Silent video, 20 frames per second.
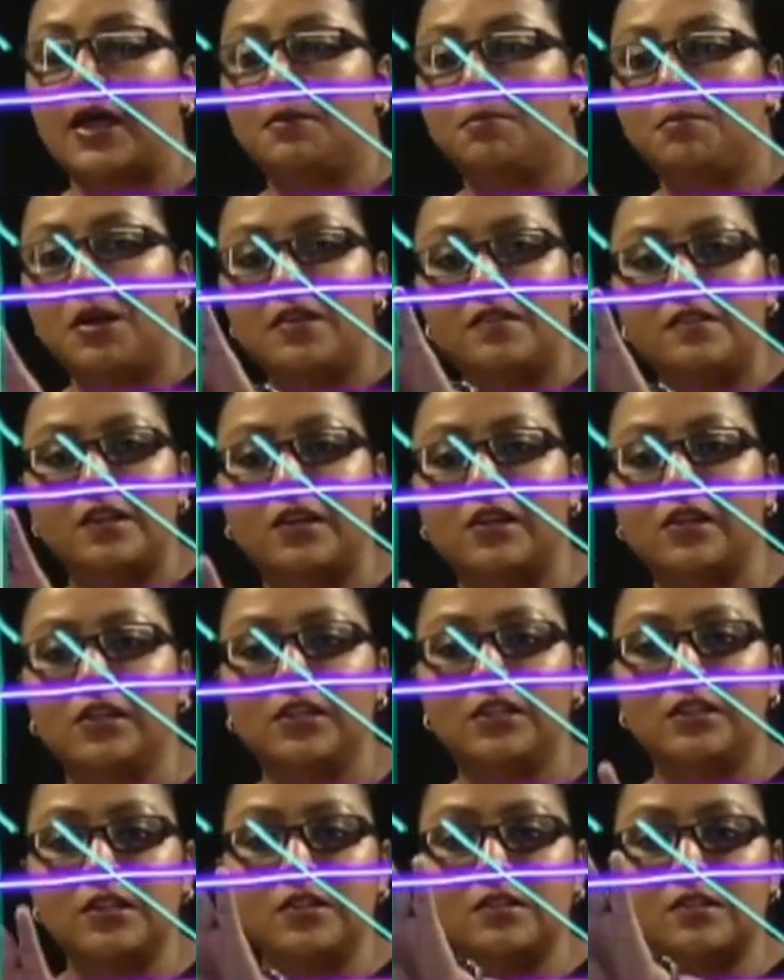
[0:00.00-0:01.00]
and
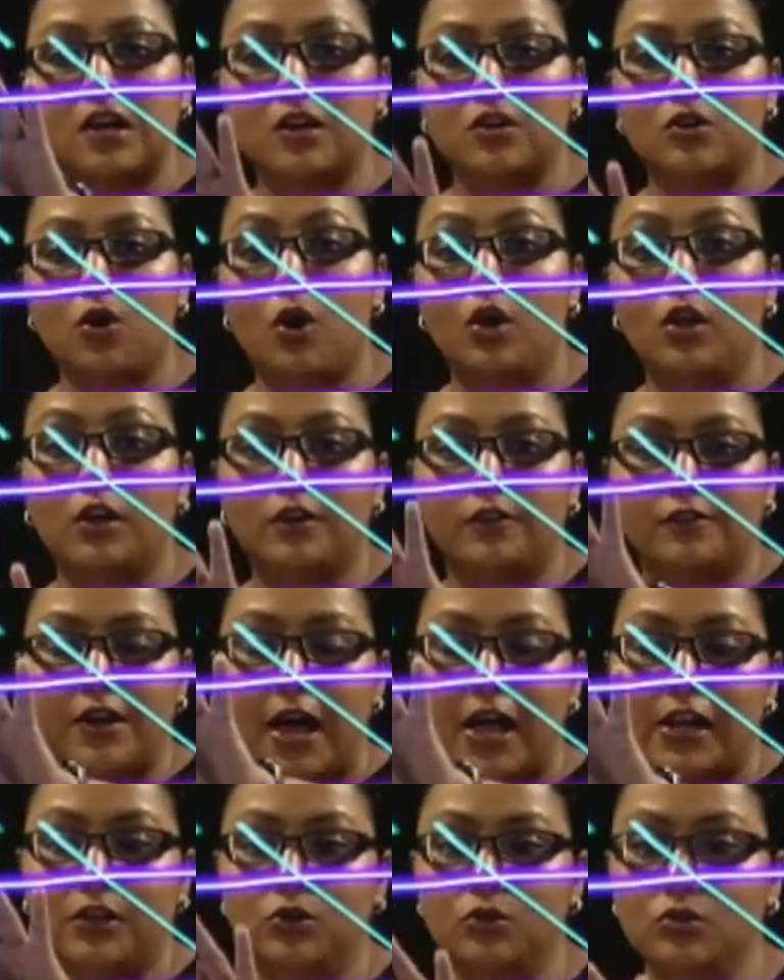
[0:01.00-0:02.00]
basically these are dollar
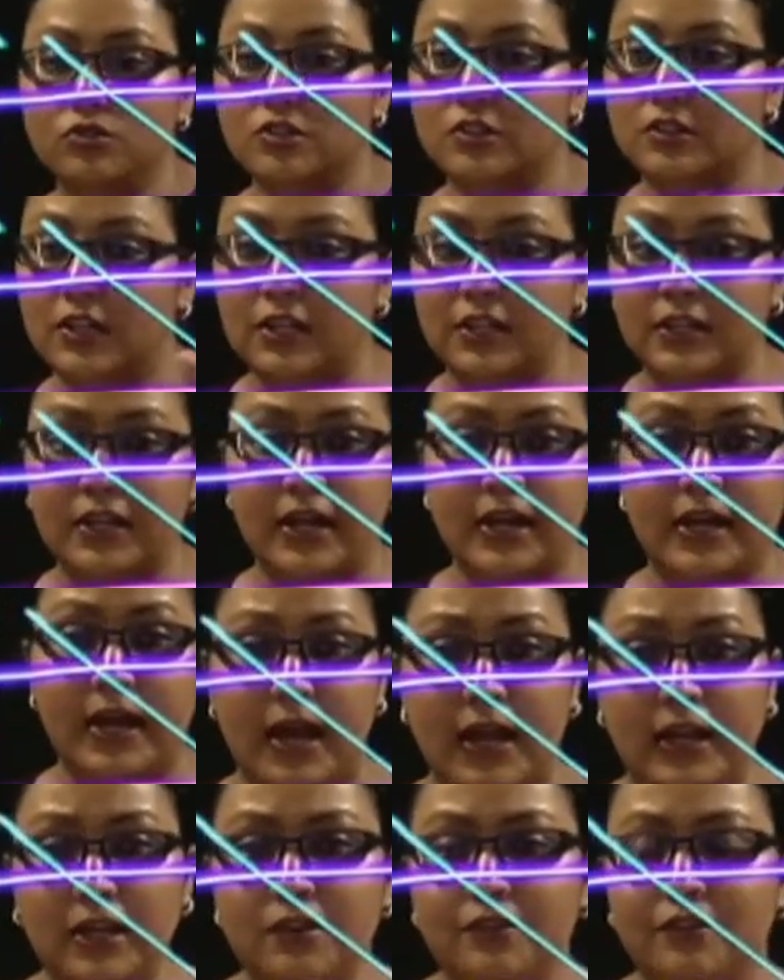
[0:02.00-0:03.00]
values. It can take
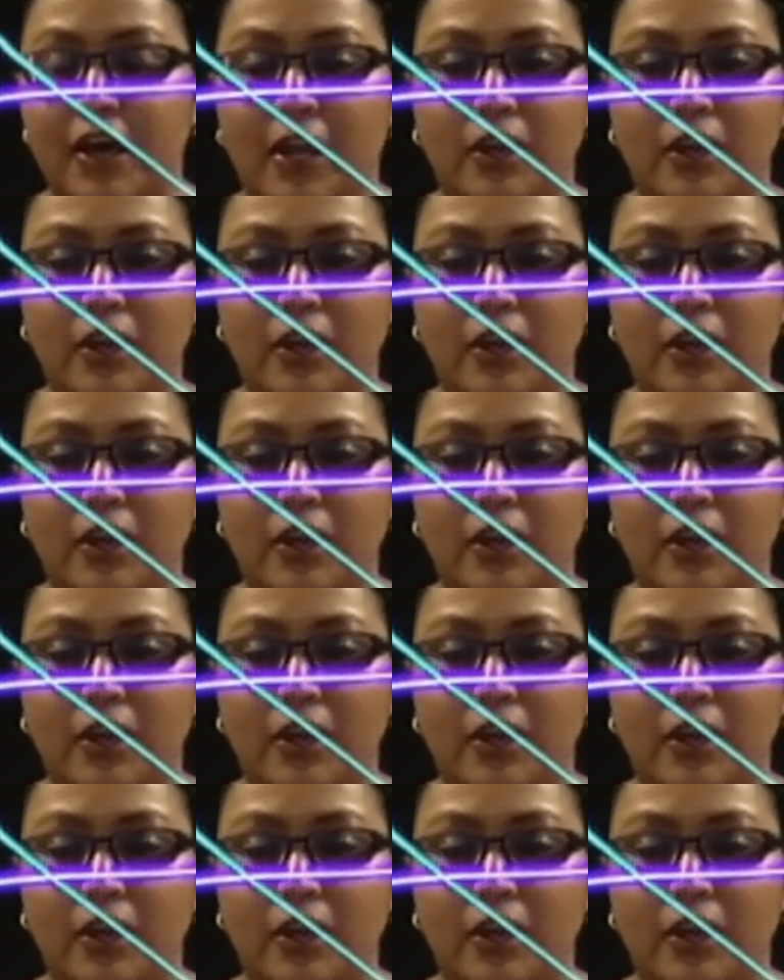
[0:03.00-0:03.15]
any